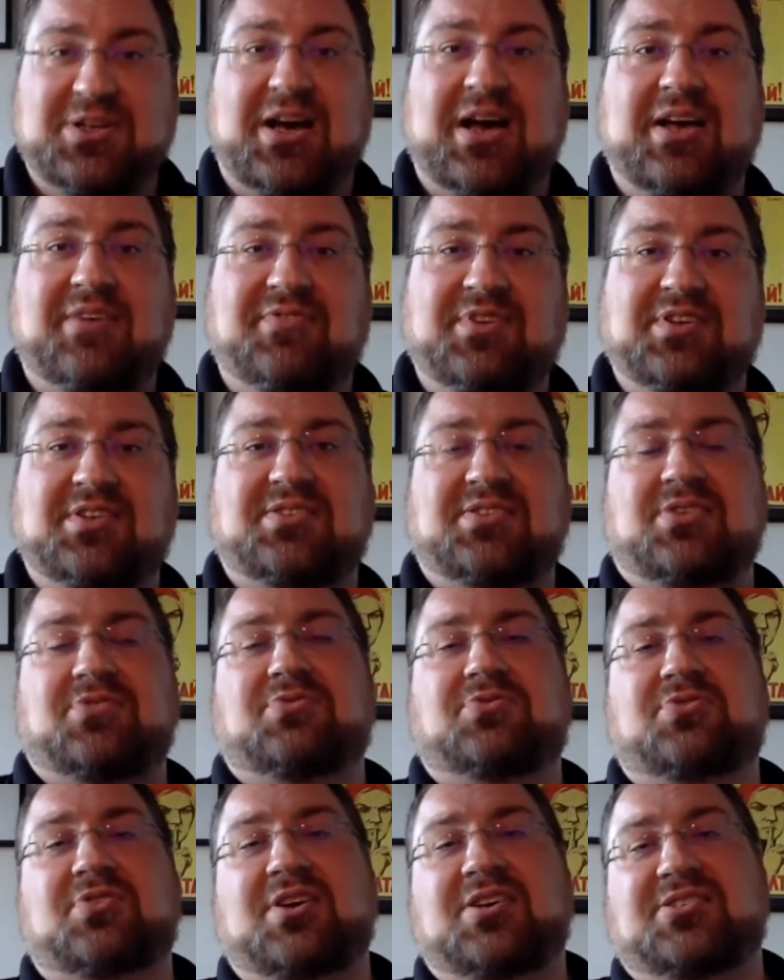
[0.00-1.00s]
dive into
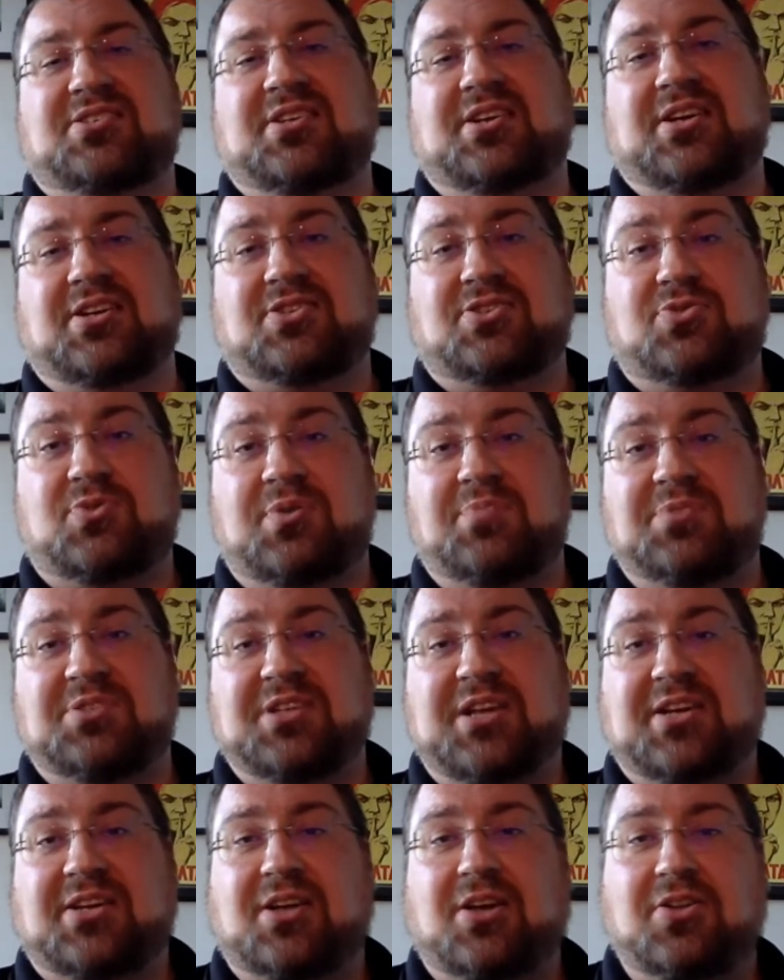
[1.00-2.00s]
Zero Trust and Extremes
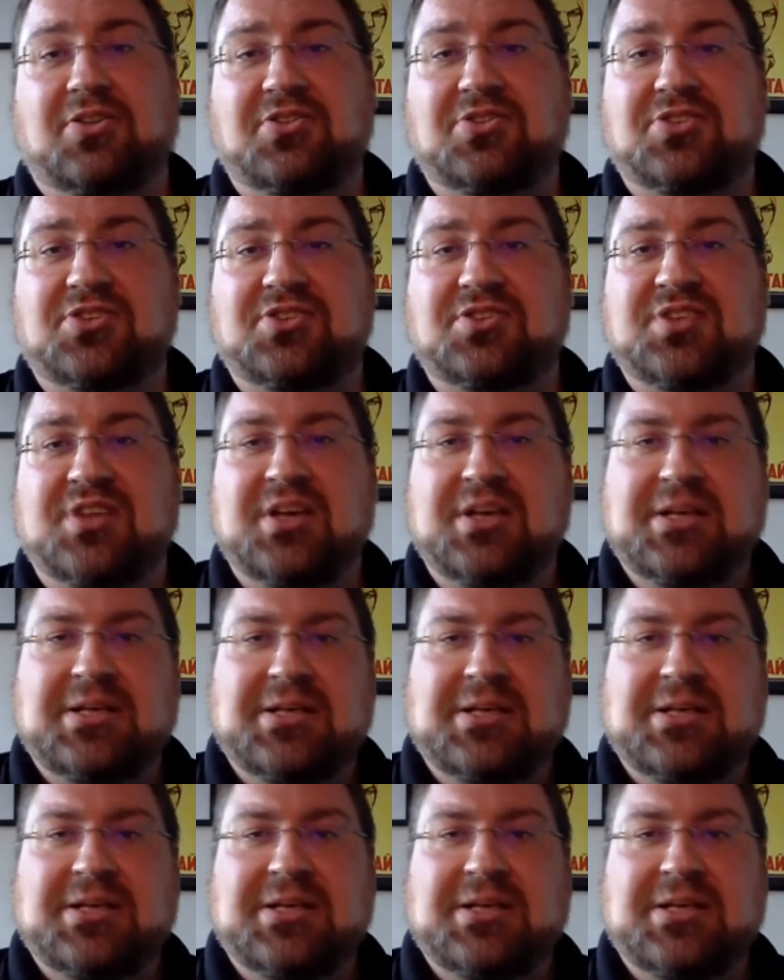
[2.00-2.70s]
technologies,